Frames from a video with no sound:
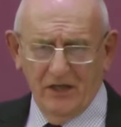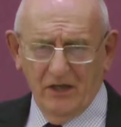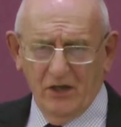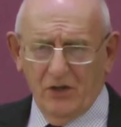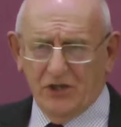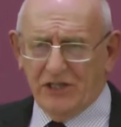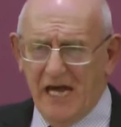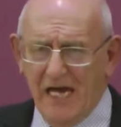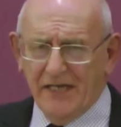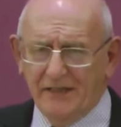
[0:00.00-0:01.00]
who
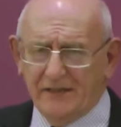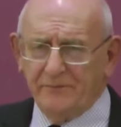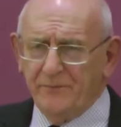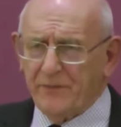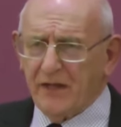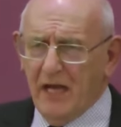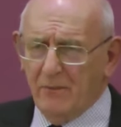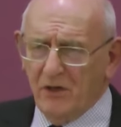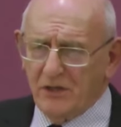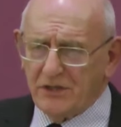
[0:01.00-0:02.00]
stand
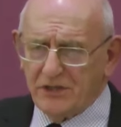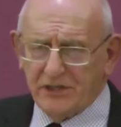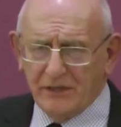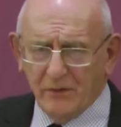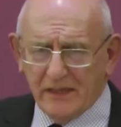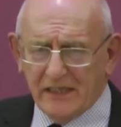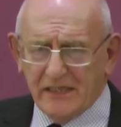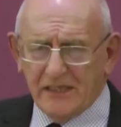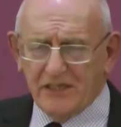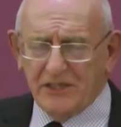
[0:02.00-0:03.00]
amongst the
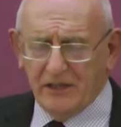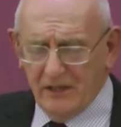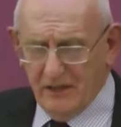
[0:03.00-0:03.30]
wickedness